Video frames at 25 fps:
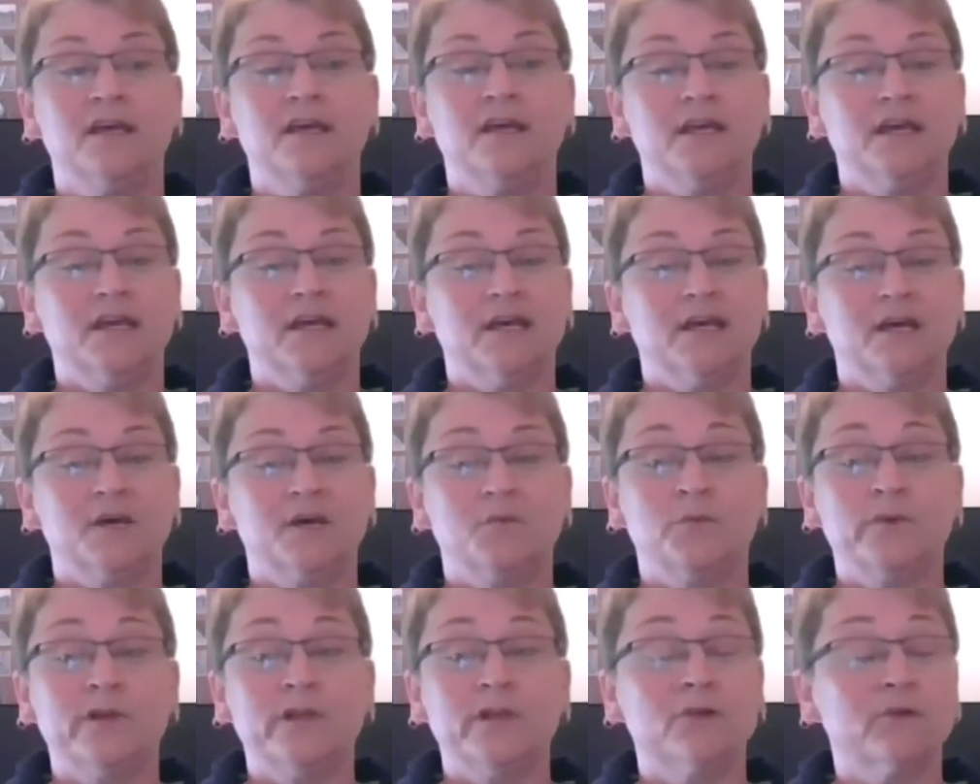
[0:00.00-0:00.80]

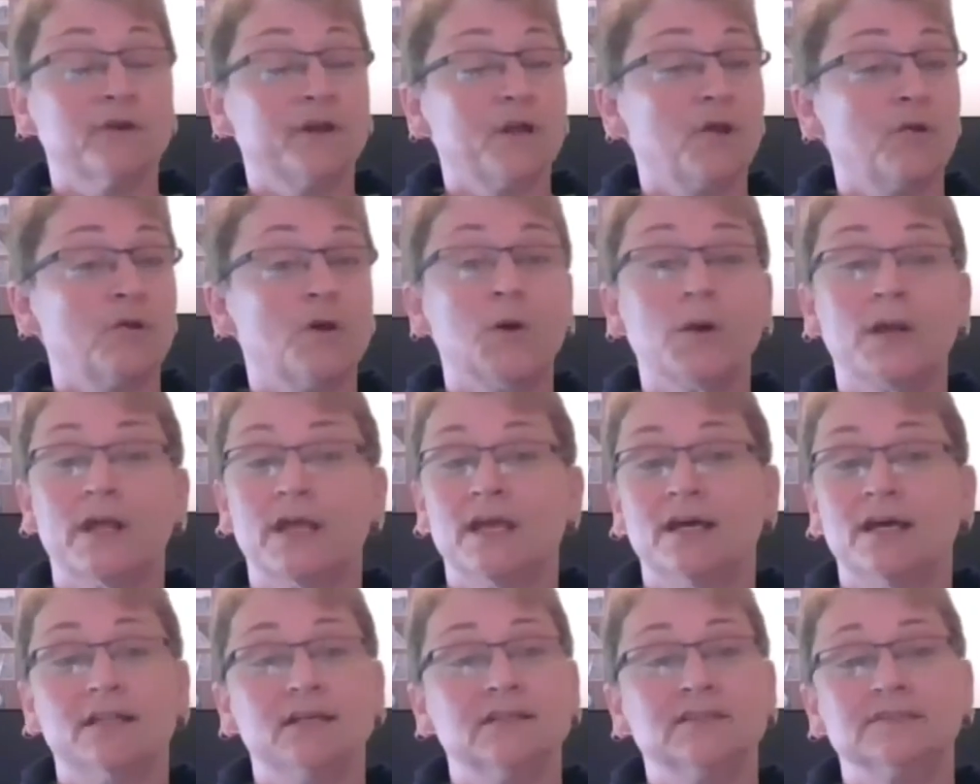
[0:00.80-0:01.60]
learn and grow
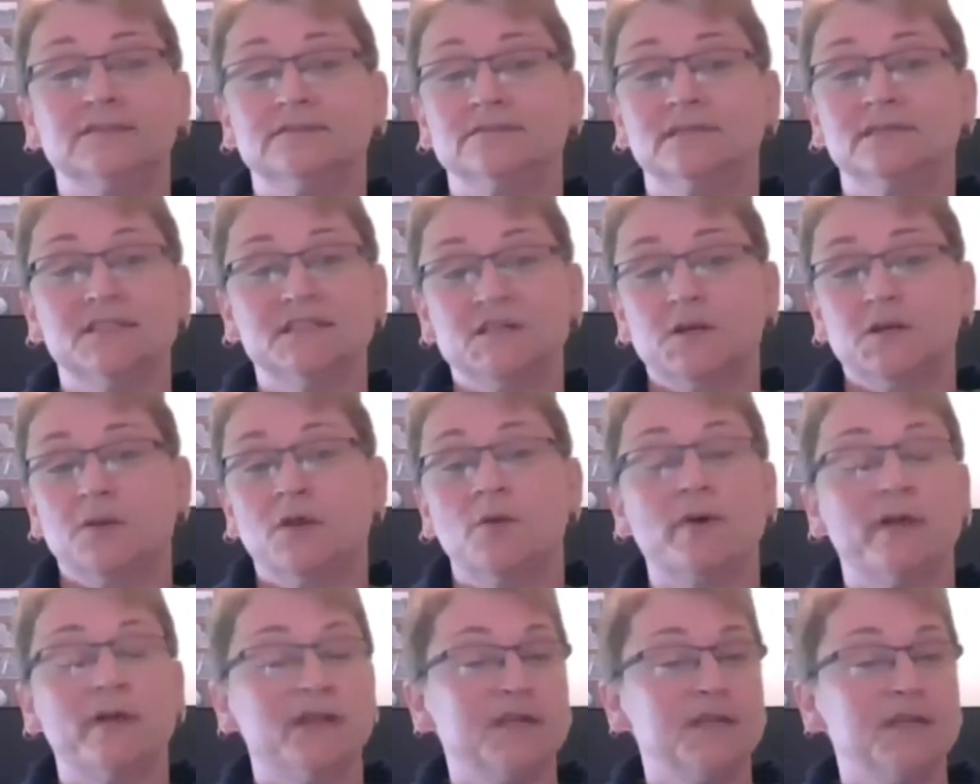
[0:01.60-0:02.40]
together. It's the
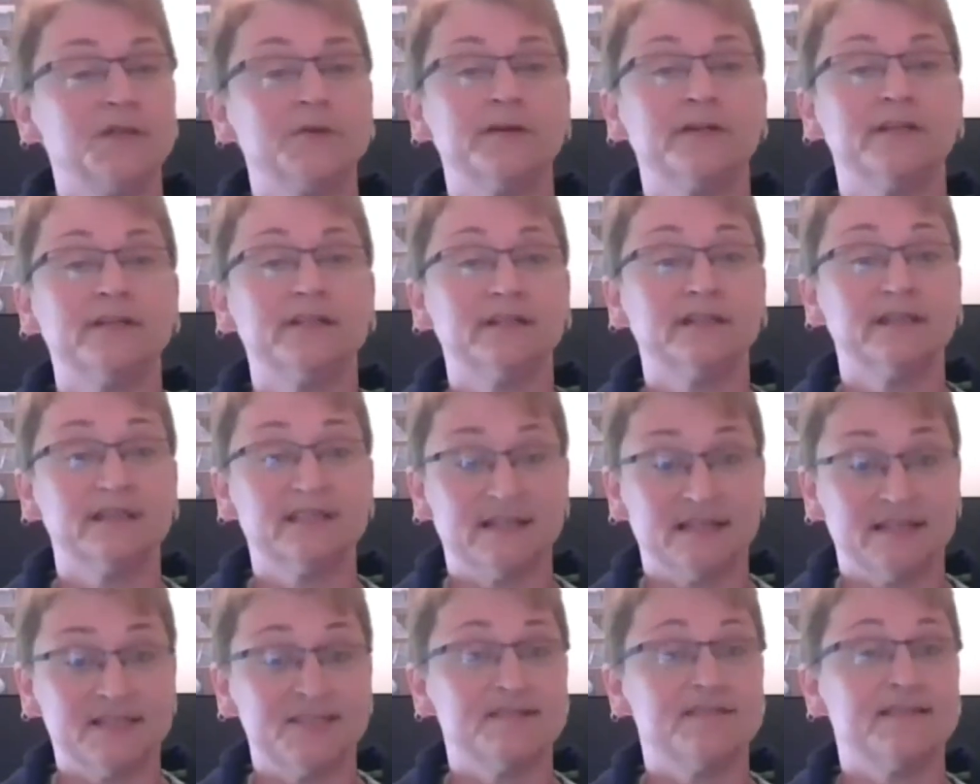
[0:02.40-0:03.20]
only way to do it.
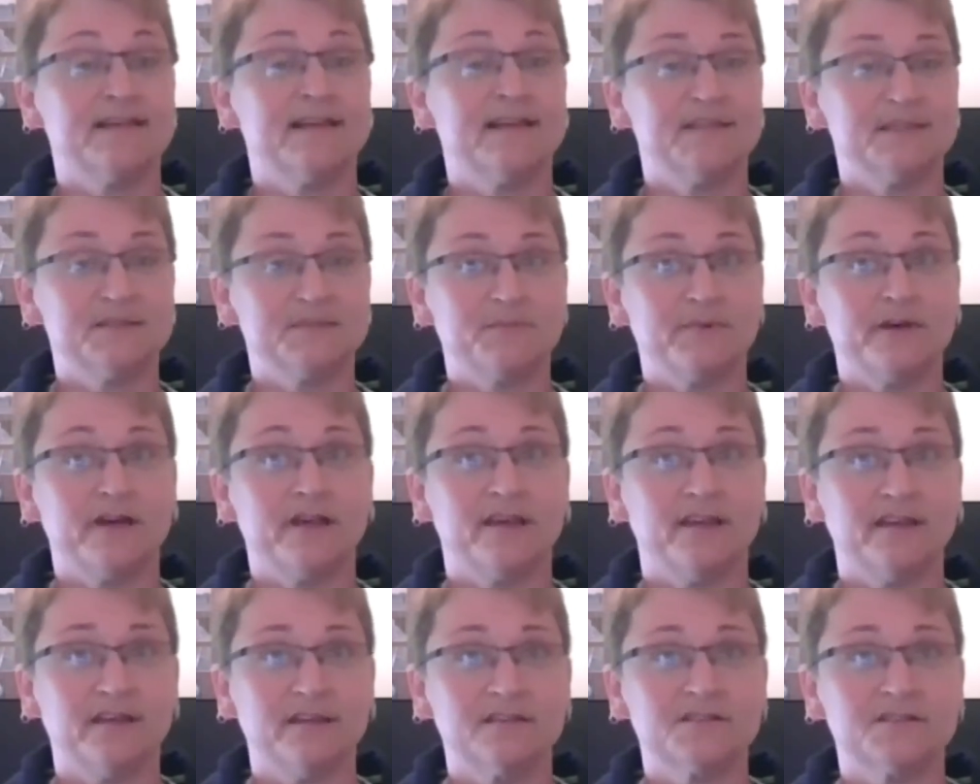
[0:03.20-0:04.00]
Because that's
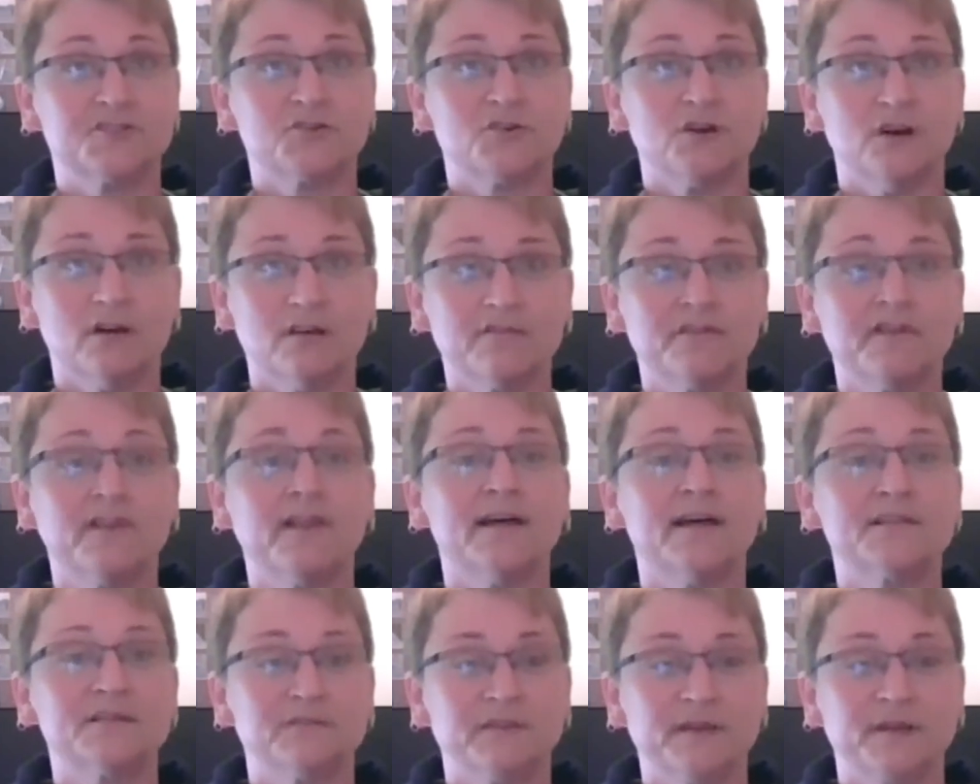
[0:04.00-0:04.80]
my strong
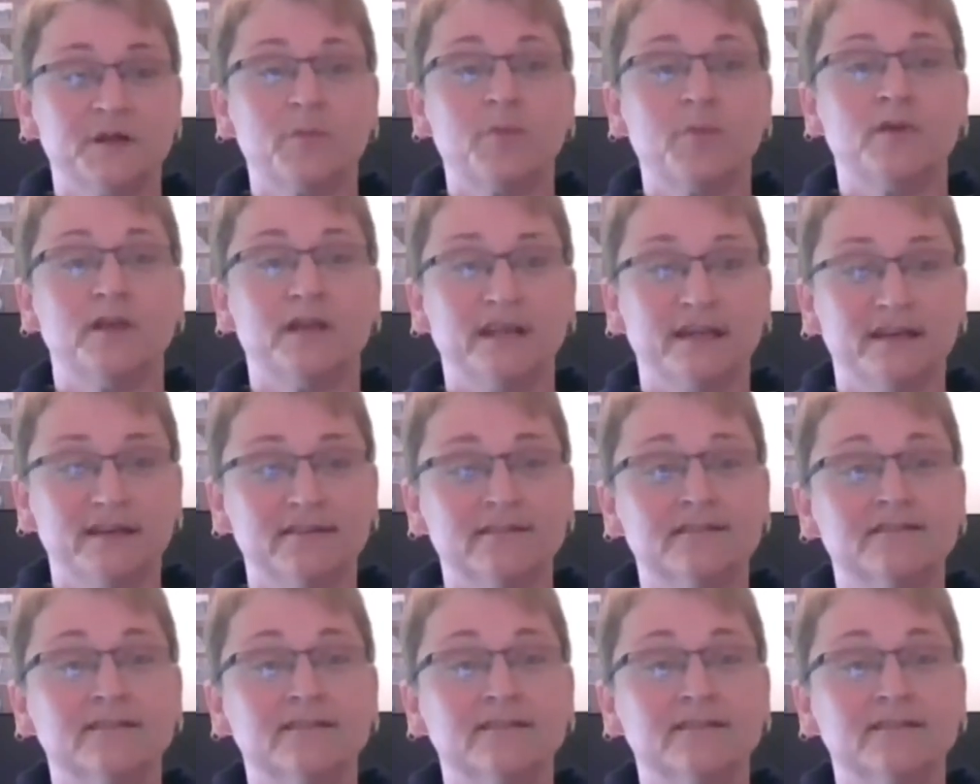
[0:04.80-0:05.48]
philosophy and opinion.